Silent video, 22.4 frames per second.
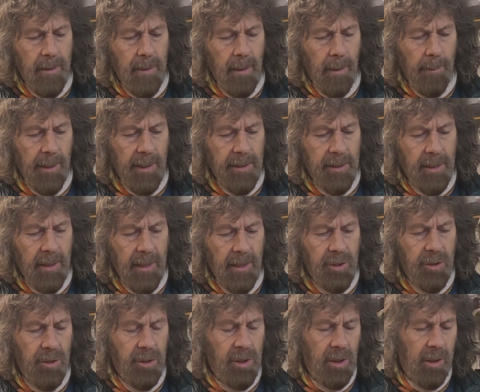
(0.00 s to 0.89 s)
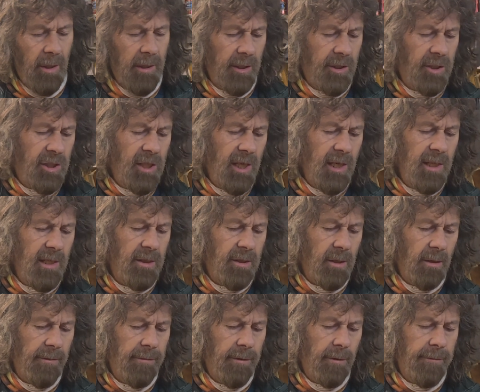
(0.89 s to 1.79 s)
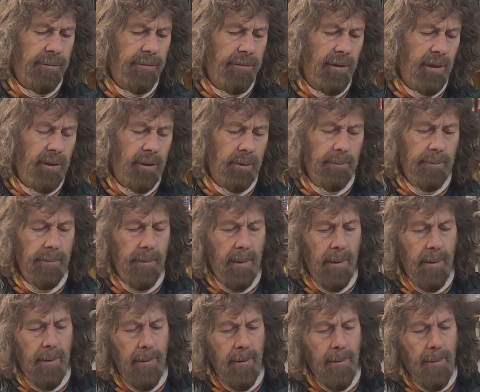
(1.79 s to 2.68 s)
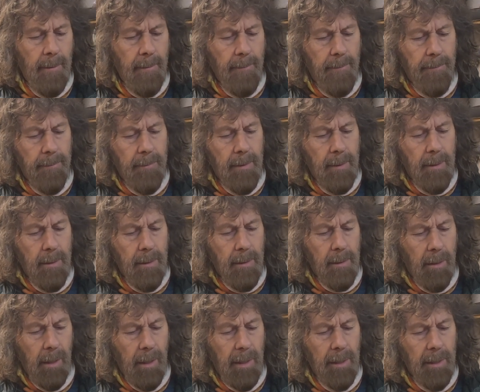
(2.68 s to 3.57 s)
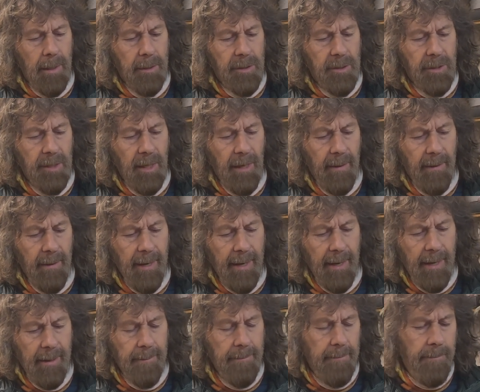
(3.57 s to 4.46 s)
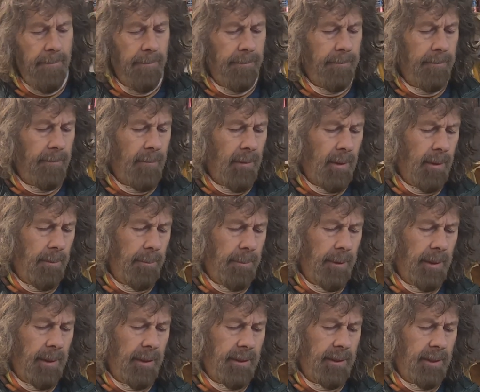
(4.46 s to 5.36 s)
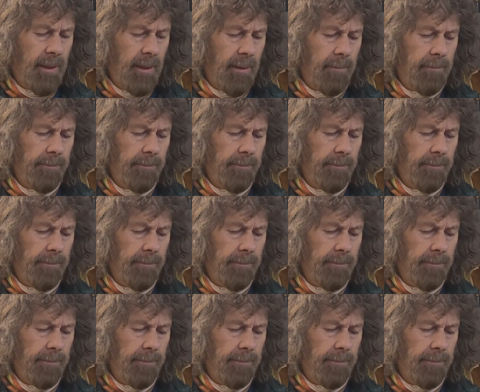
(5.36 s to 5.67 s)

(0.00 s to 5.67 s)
I mean, that's just like a teaser for film. I can understand that, but